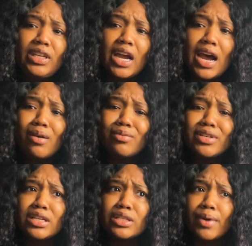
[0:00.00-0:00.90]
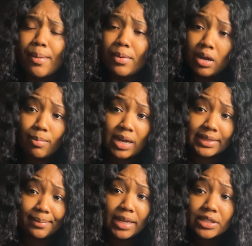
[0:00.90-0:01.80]
I was wrapping up my
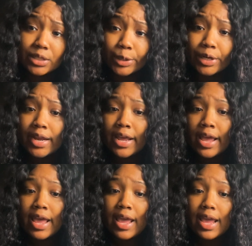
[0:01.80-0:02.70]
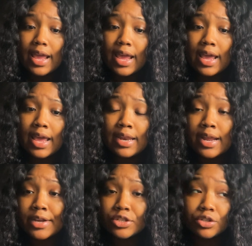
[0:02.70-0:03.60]
semester at
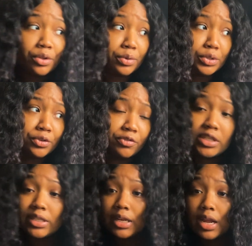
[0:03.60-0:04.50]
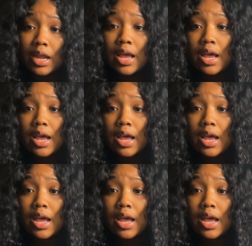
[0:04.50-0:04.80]
National Louis University.